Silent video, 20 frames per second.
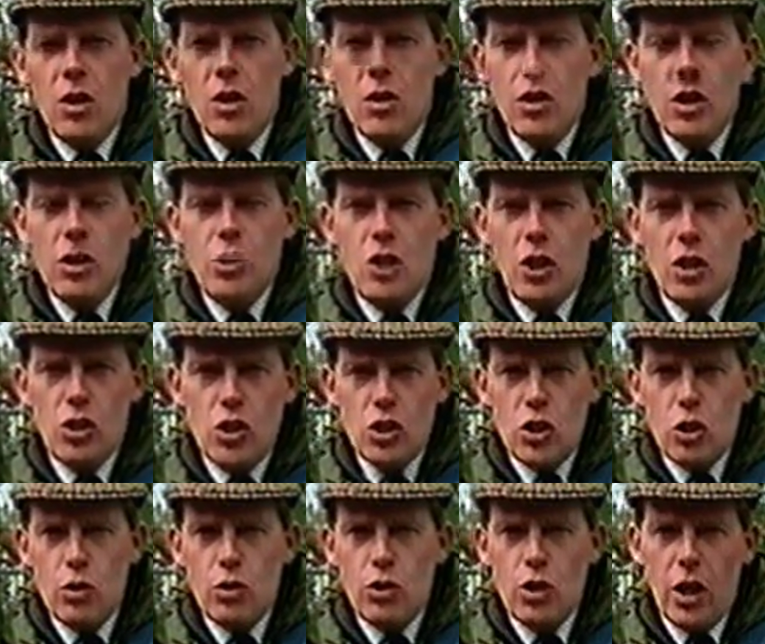This does
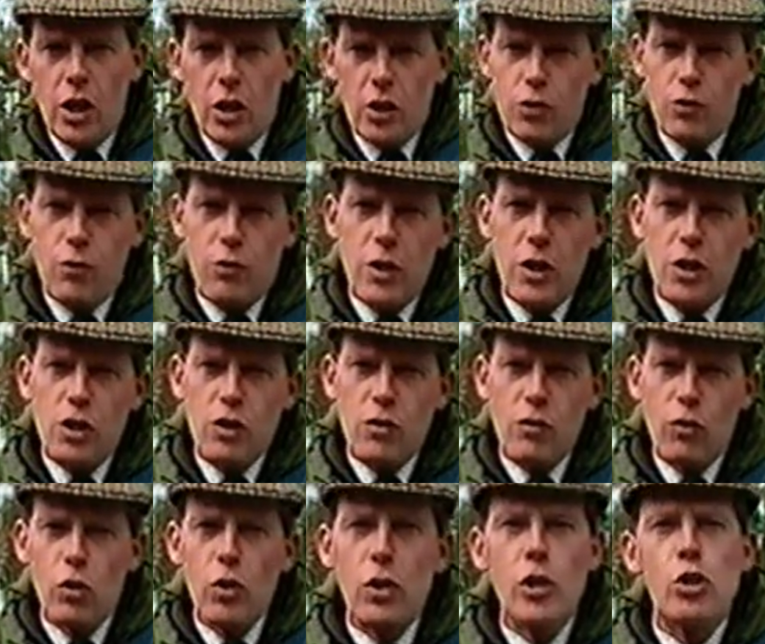two things. First of
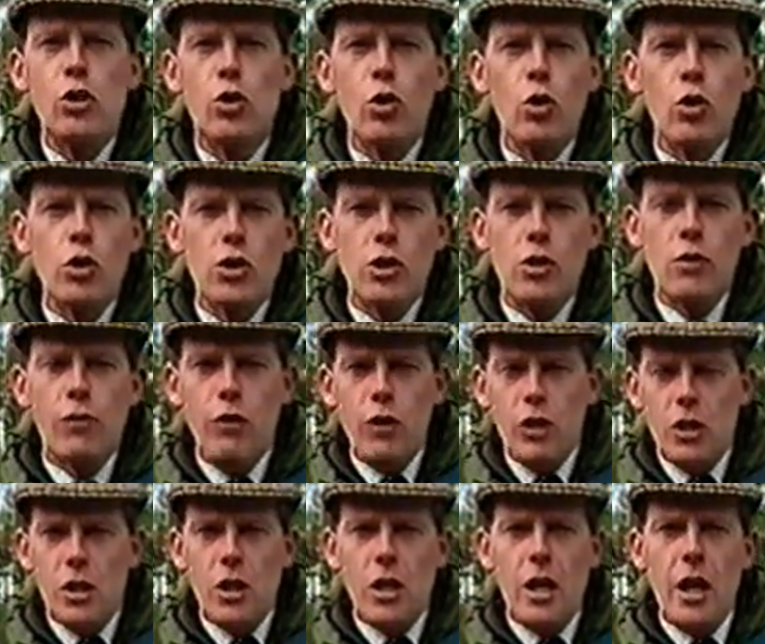all, it draws
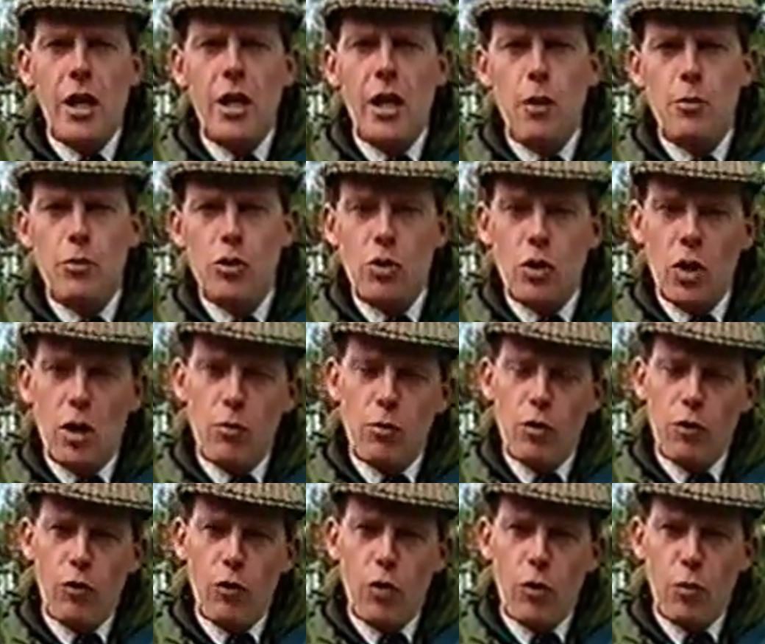sufficient line upstream
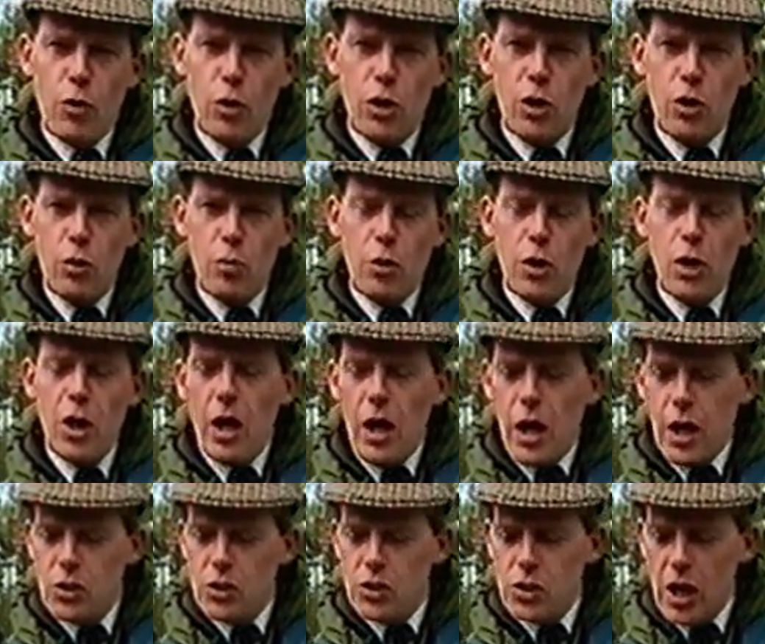to form the loop,
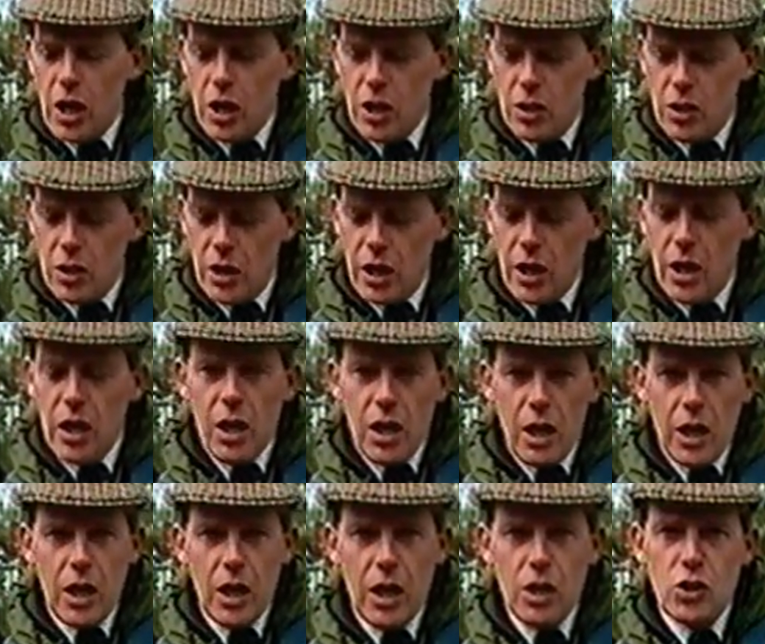and secondly,
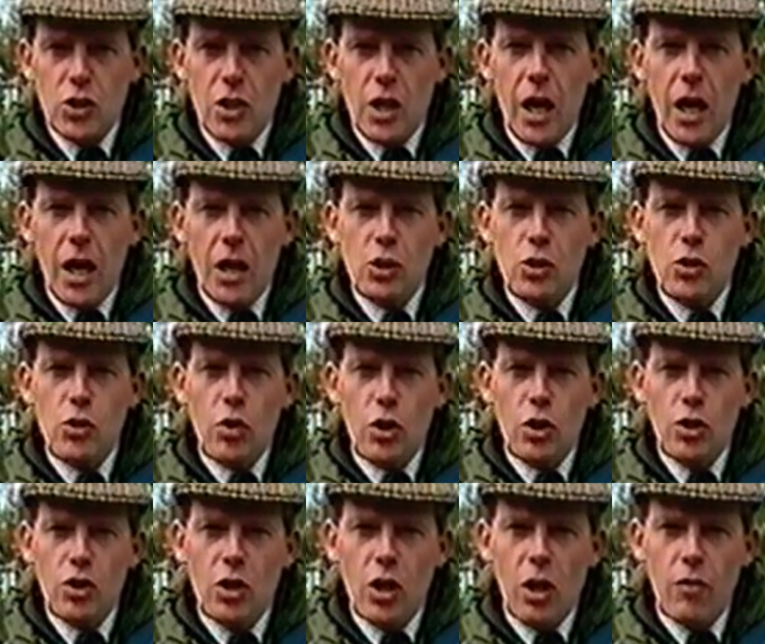it gets the hands
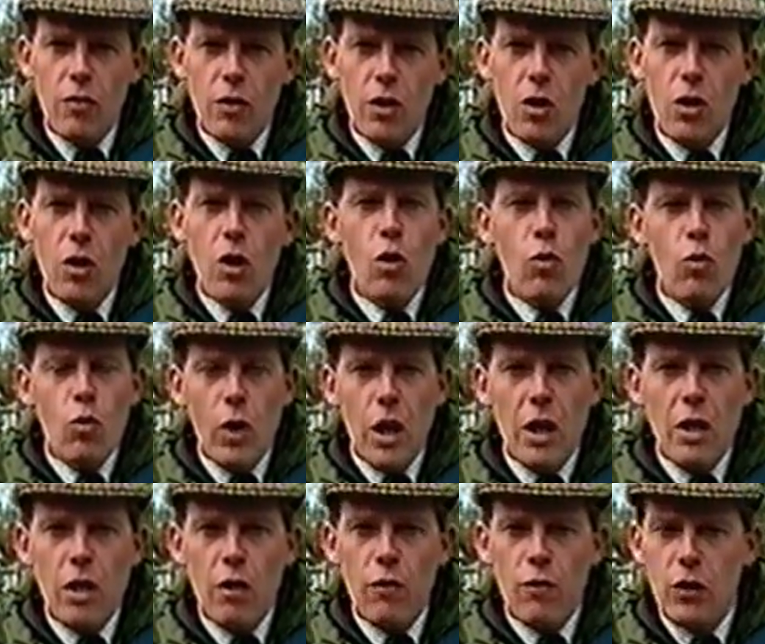crossed over,
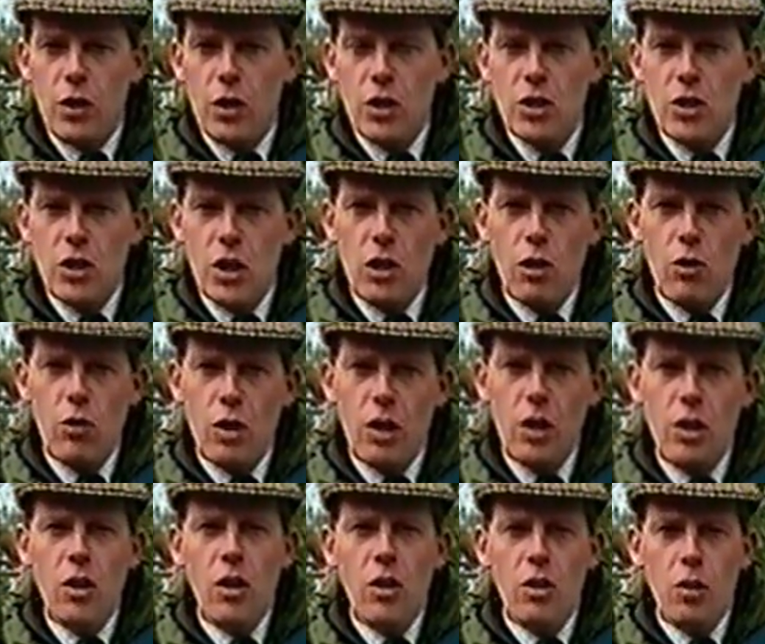ready for
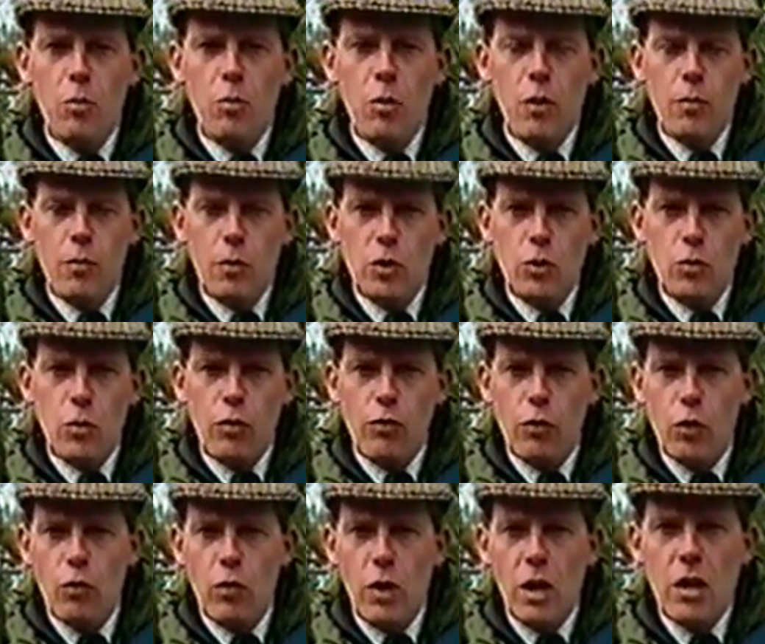continuing the movements we've
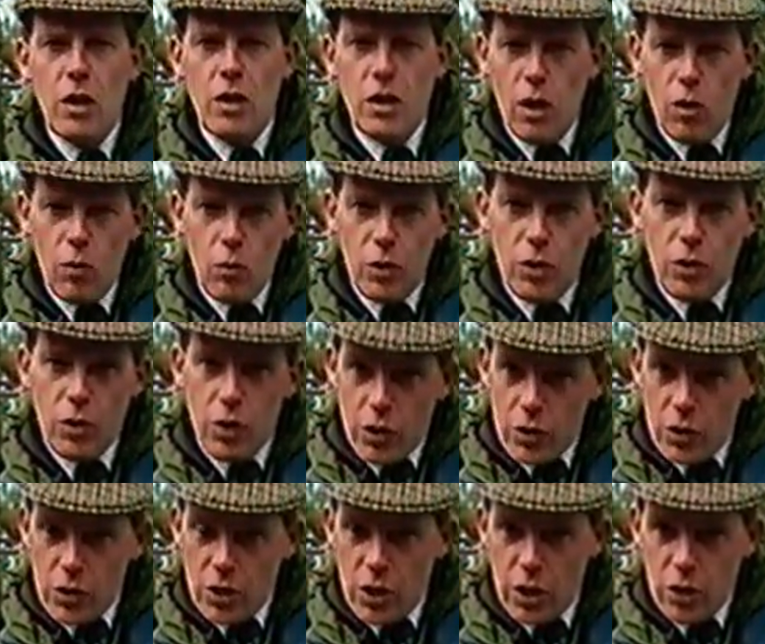already dealt with on
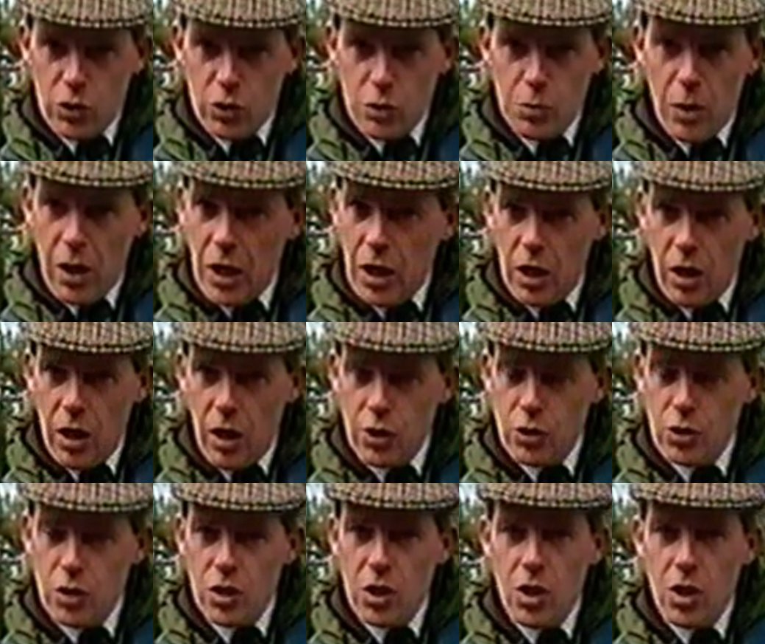the single spey cast.